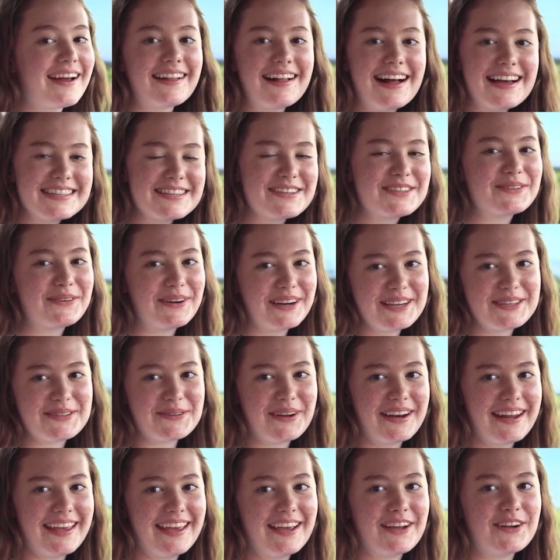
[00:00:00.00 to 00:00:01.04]
Class of
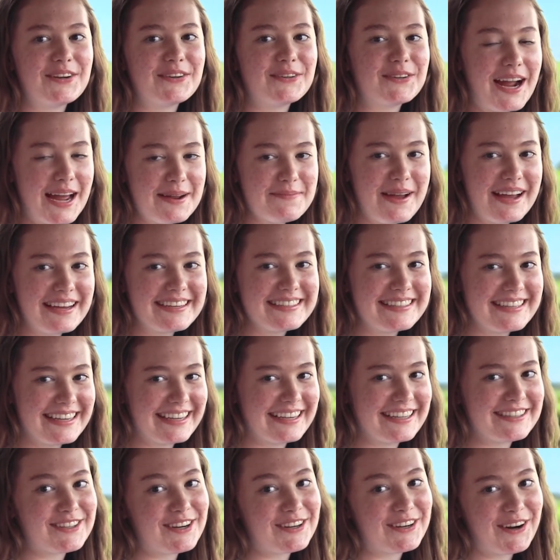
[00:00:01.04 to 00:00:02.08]
2020 Grad Bash
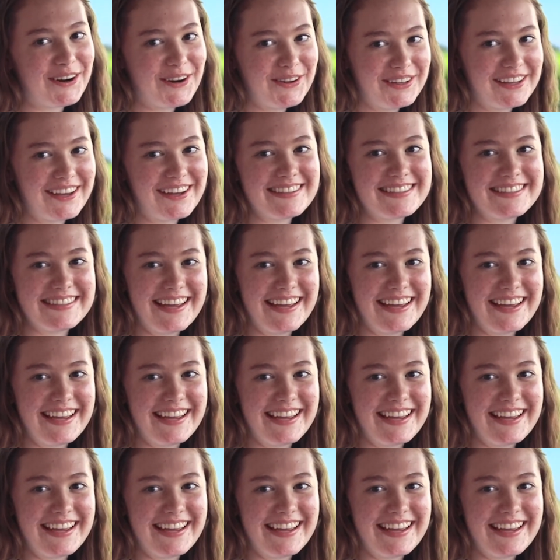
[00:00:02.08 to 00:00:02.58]
tickets are currently on